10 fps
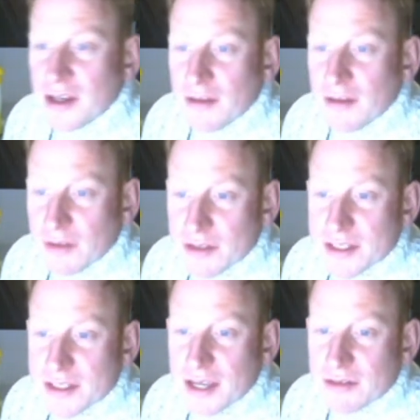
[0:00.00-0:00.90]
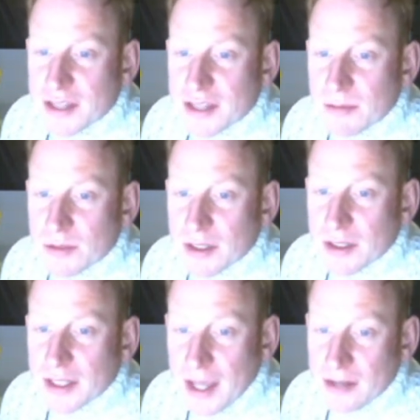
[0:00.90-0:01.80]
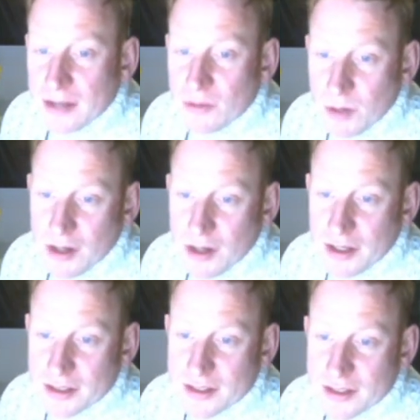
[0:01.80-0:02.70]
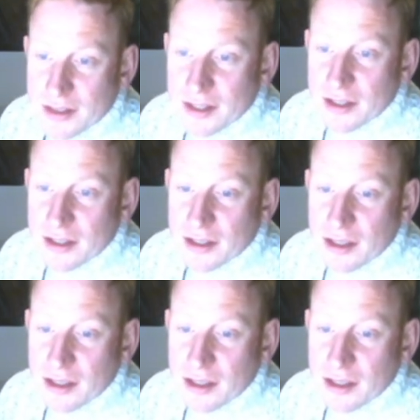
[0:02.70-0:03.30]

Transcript: I've got on sale separately, and the wires. I think